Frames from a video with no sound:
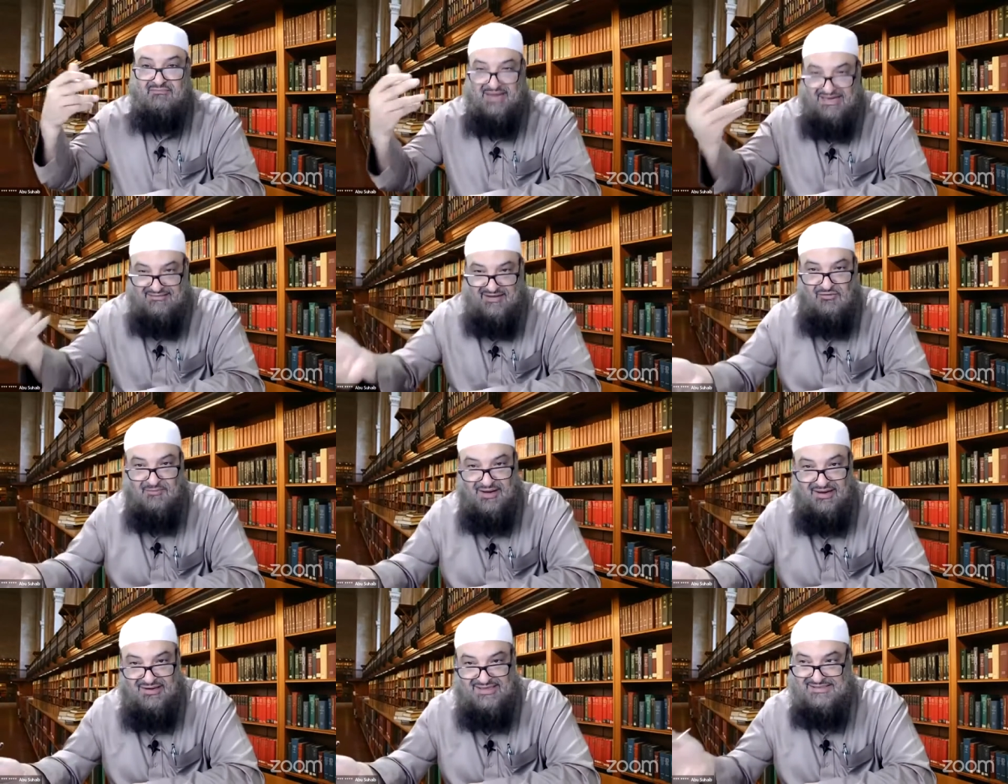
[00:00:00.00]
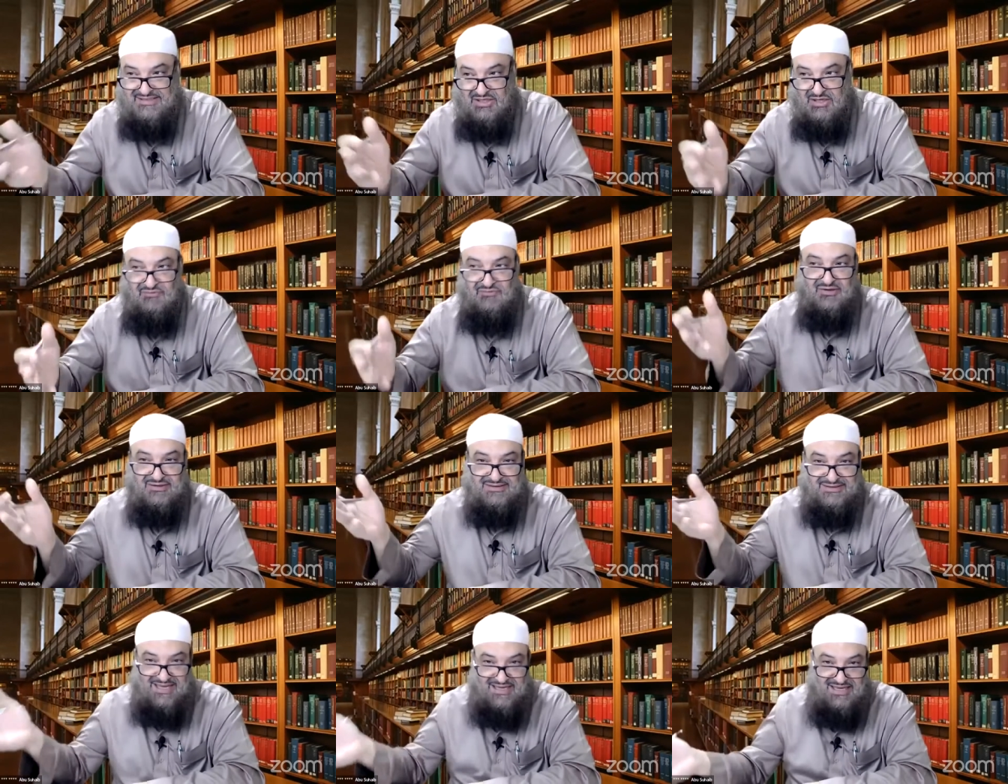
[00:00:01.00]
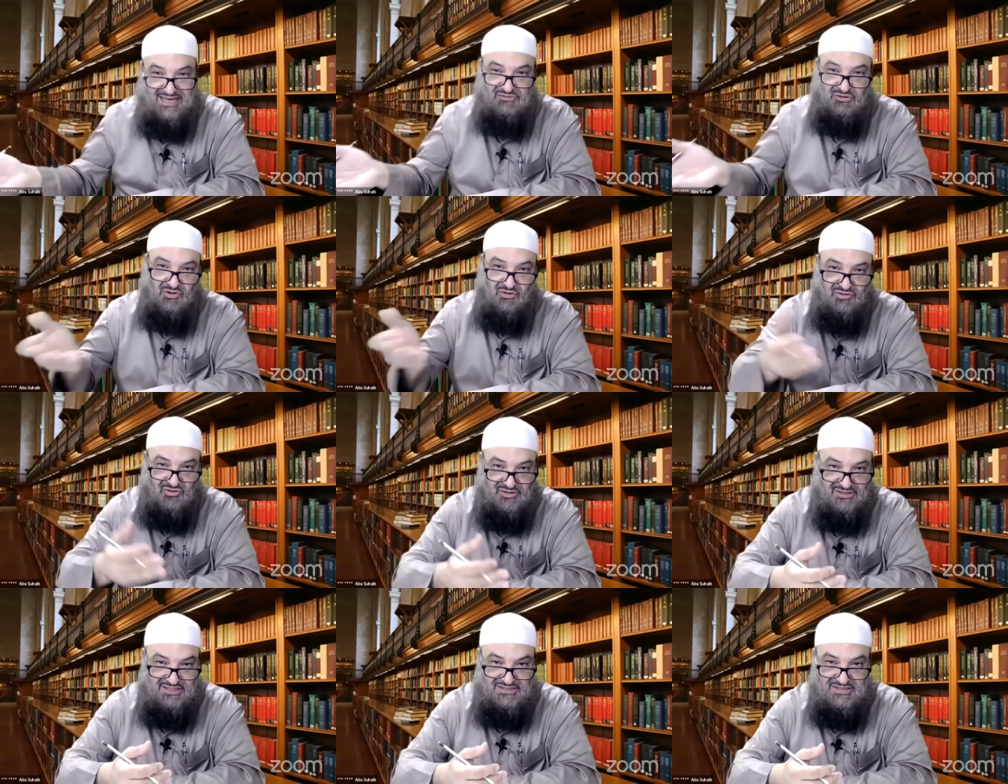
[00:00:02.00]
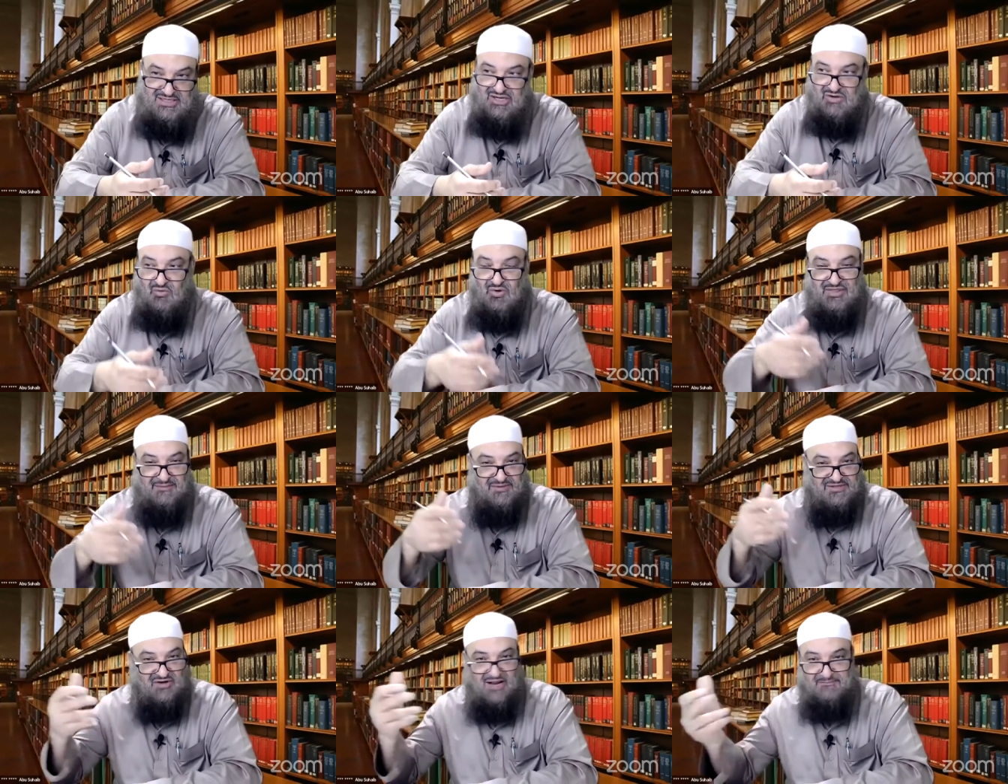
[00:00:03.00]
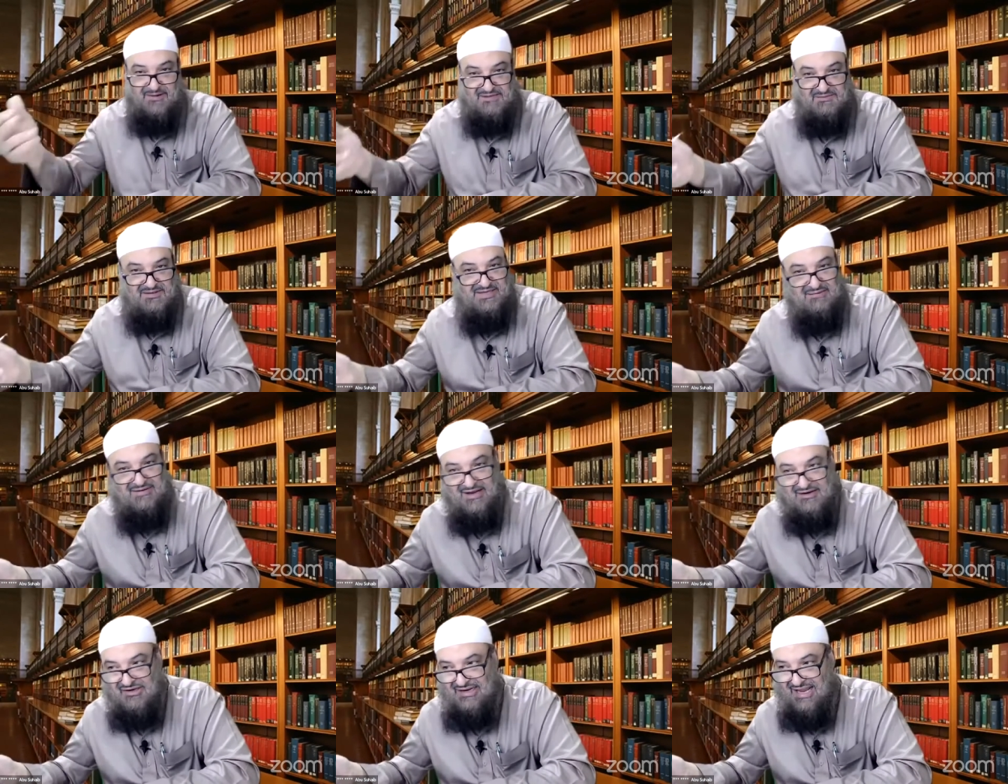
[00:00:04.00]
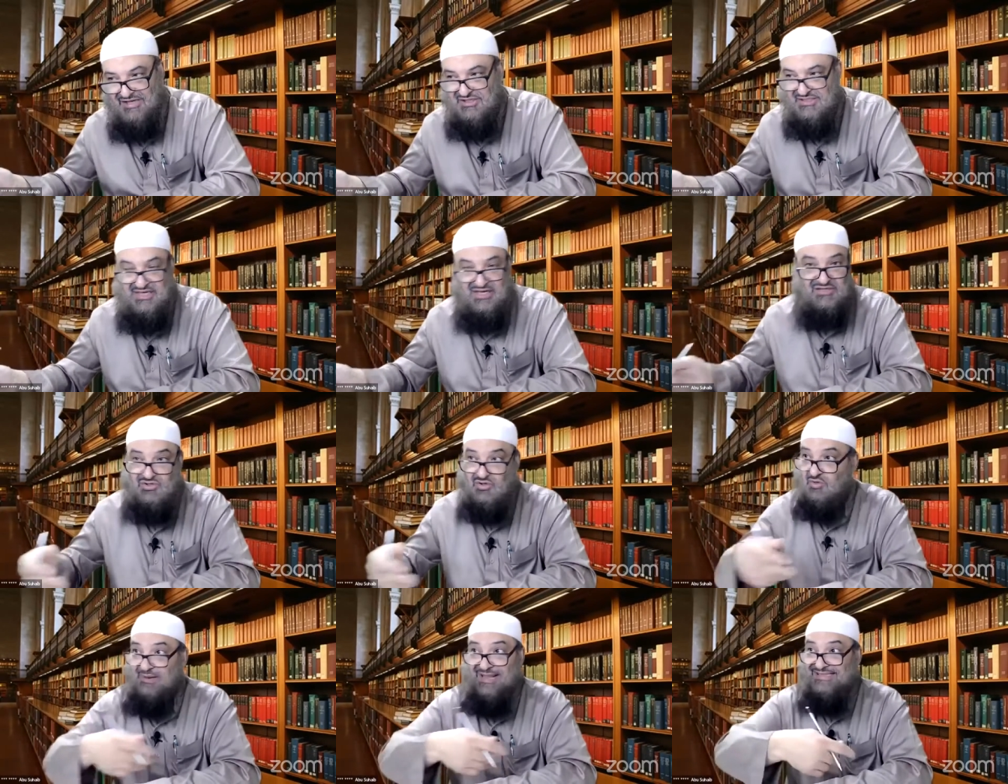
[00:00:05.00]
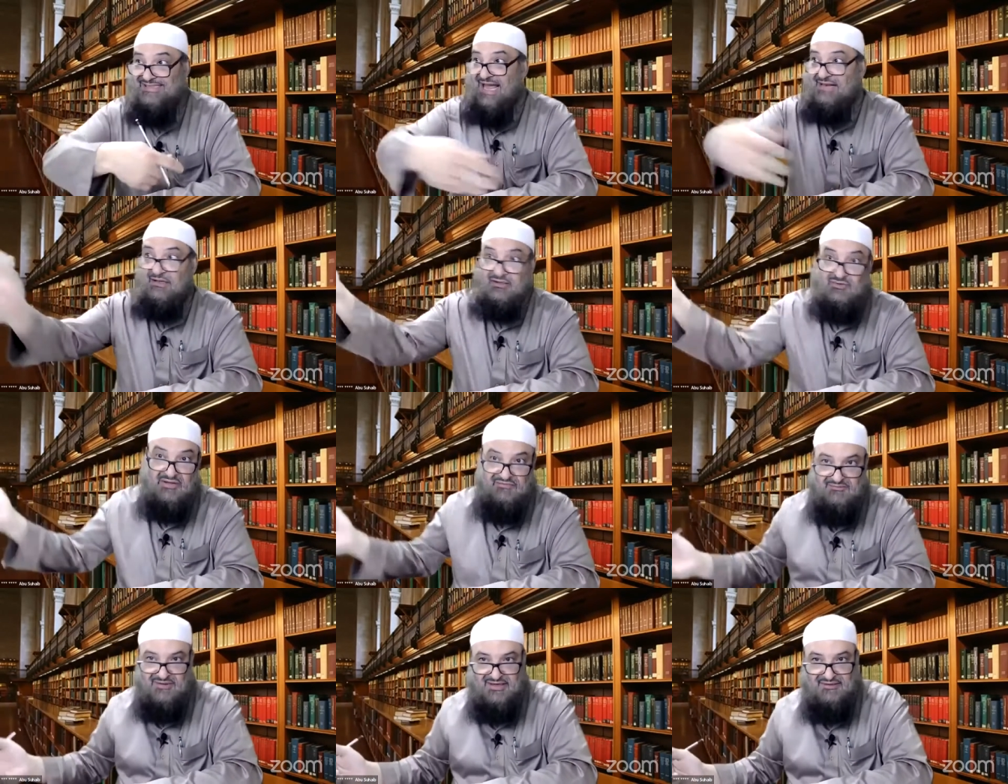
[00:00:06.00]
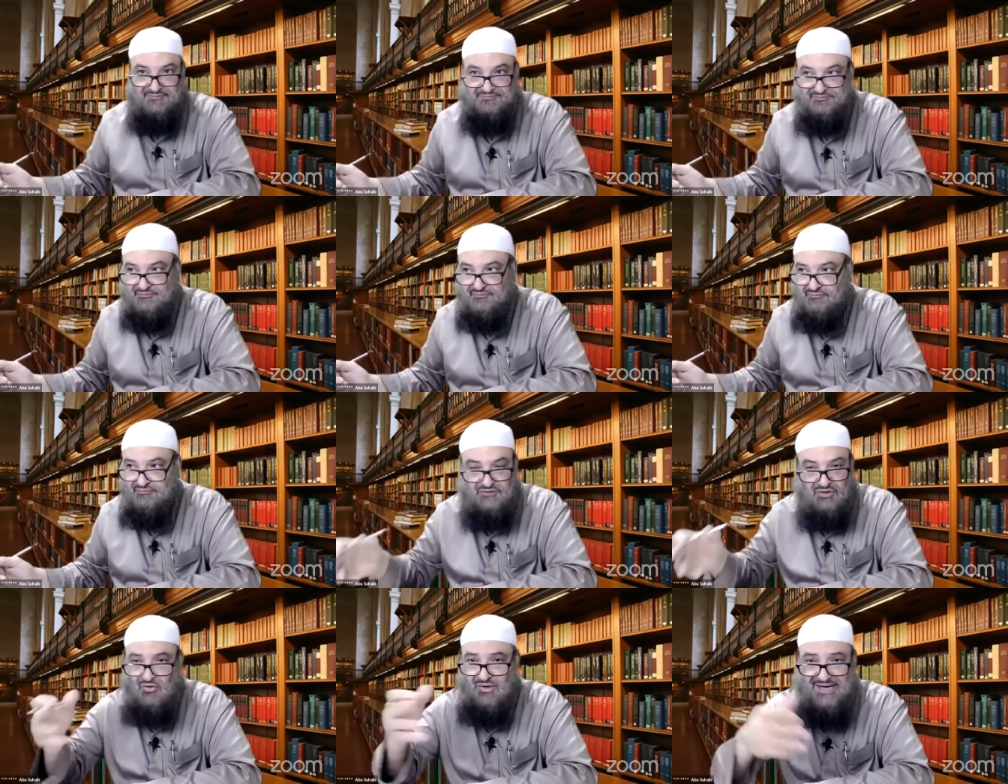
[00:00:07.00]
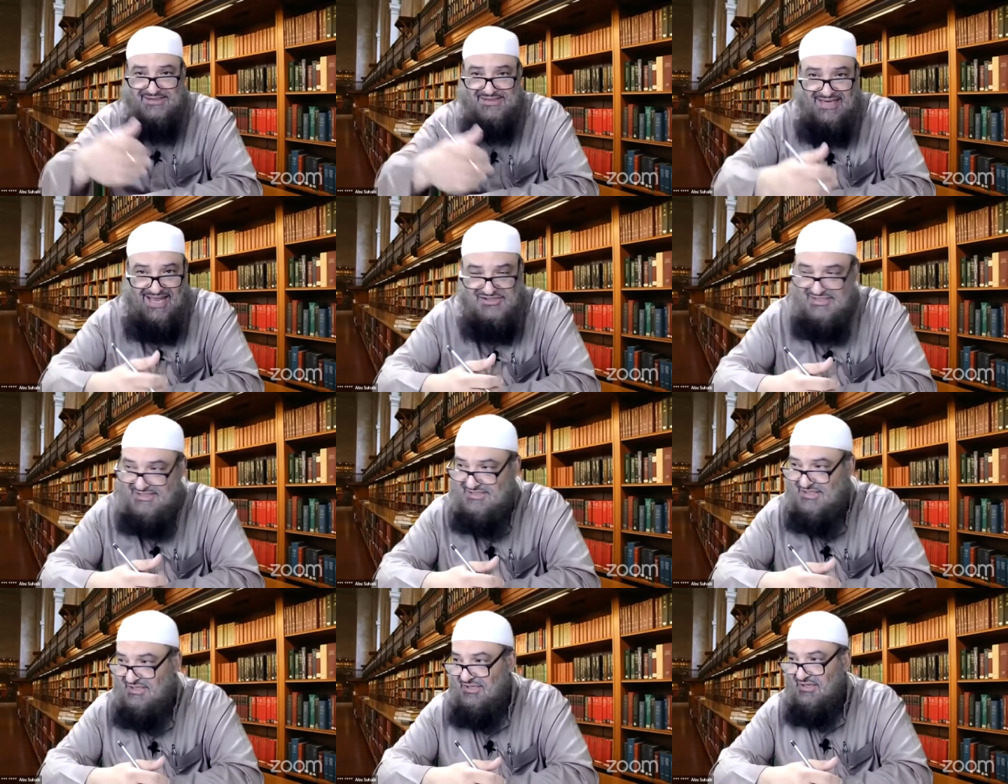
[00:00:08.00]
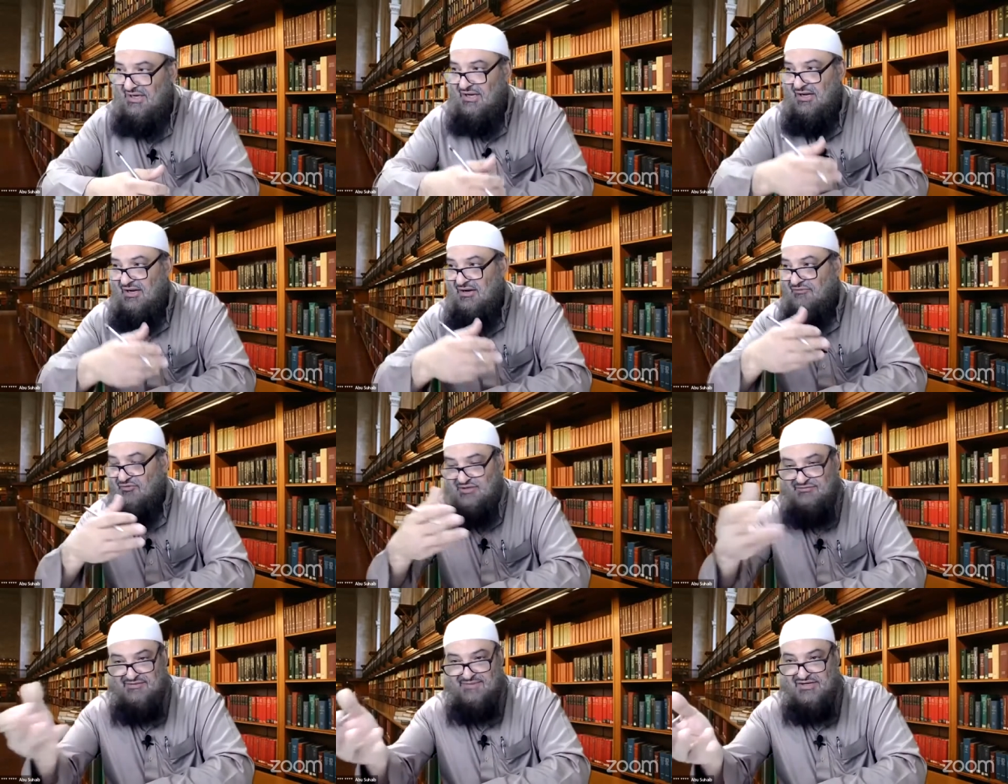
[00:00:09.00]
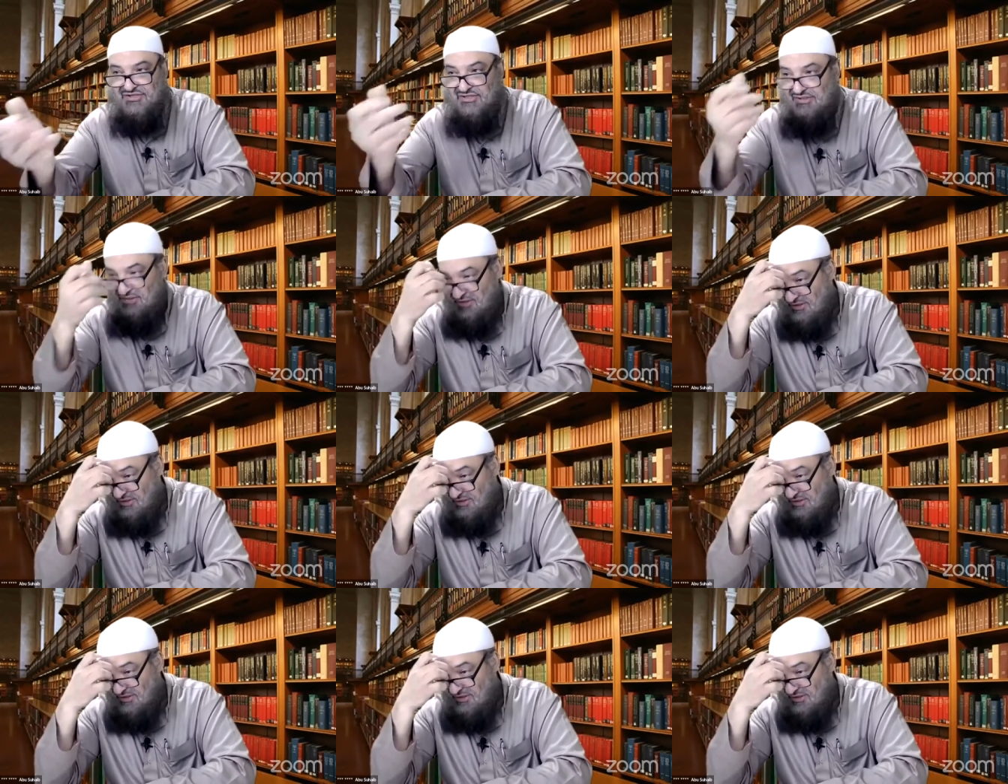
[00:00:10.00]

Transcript: make tawbah instead of taking him to the authorities where the prescribed punishment is going to be 100 lashes, so it'll be a scandal to everybody, or 80 lashes uh, for defamation,